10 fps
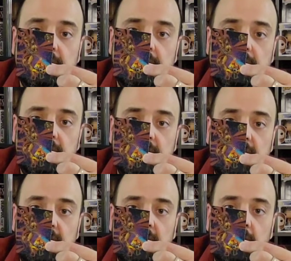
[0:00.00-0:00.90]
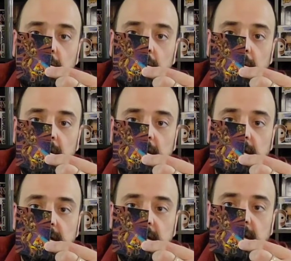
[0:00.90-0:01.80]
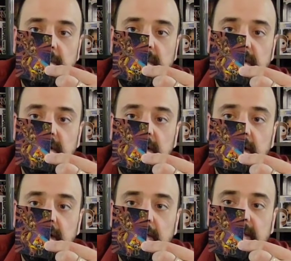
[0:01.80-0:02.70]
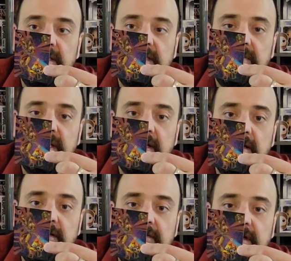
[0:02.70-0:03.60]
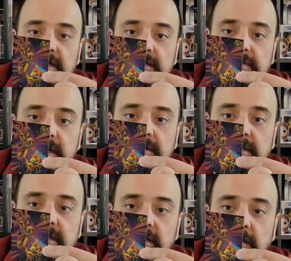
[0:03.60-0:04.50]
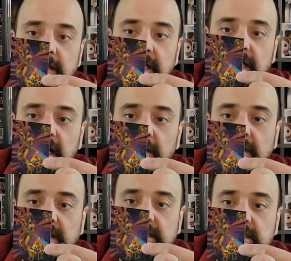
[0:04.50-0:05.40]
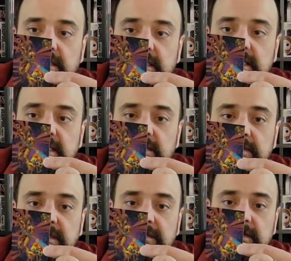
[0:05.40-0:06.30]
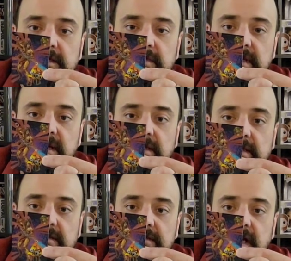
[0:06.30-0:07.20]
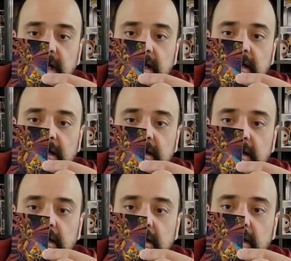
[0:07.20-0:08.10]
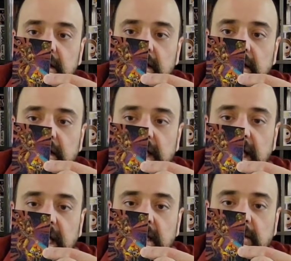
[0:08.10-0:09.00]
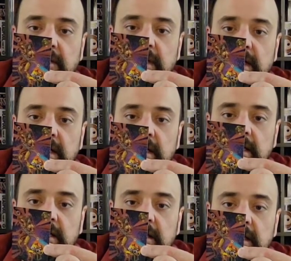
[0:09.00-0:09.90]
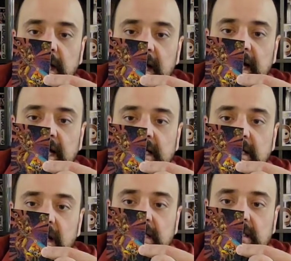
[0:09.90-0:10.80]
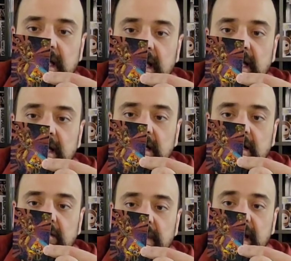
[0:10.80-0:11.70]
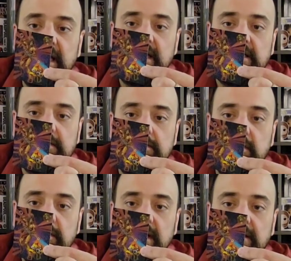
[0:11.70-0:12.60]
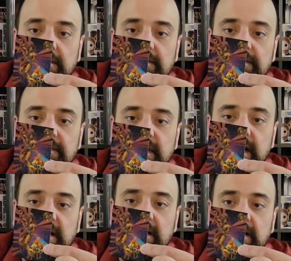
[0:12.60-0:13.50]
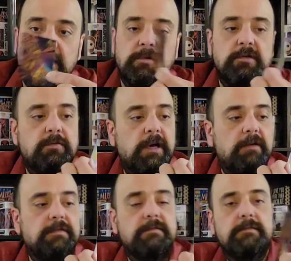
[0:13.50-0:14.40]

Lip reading: The Kiowa Hunter named Turok originally appeared in Adventures published in Golden Key Comics in the 60s, but his first appearance in Valiant came in the Lost Land of Magnus Robot Fighter number 12.